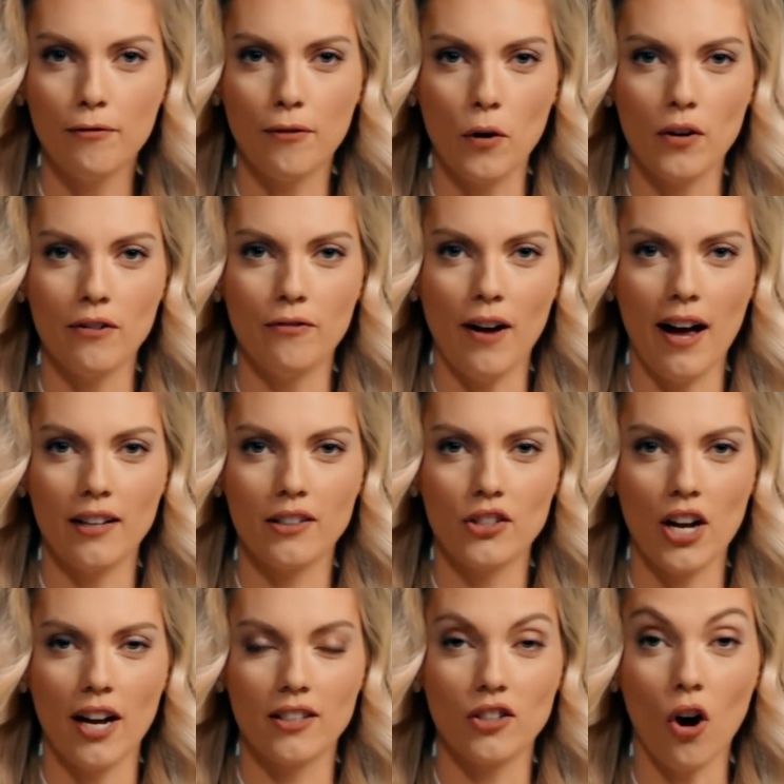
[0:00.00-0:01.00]
phony fact
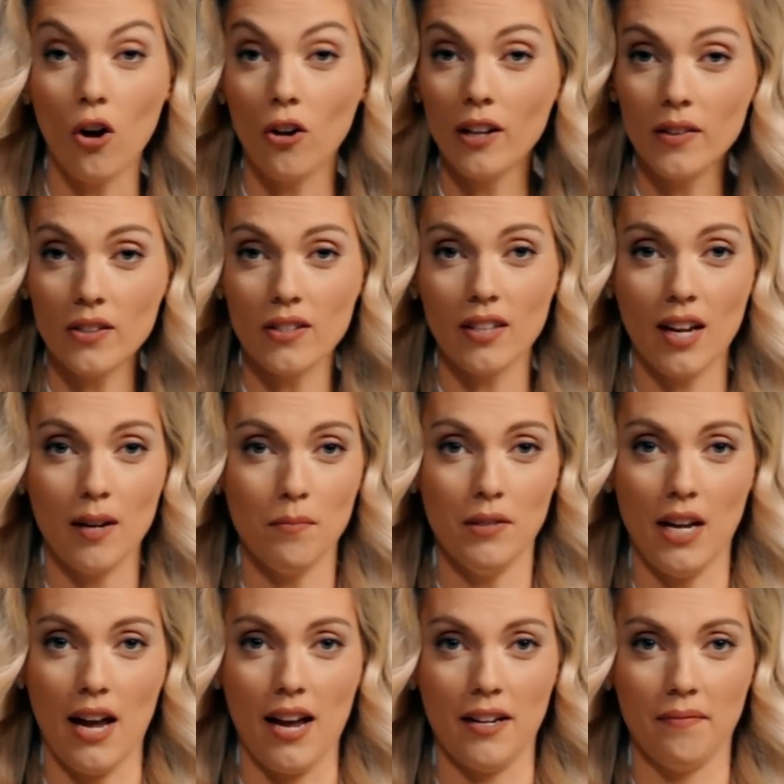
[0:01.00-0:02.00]
checks all in the same
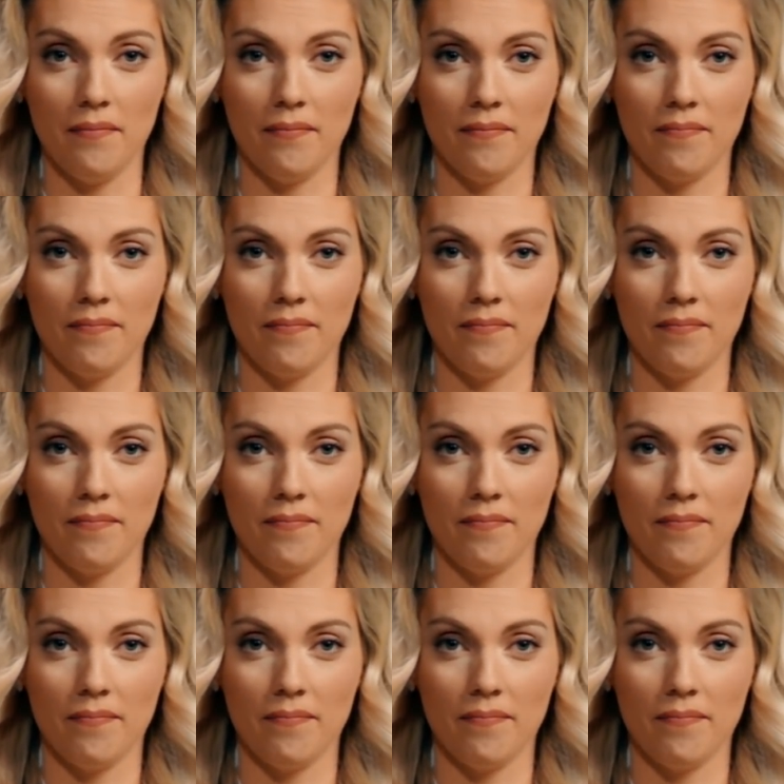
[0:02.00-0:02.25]
day.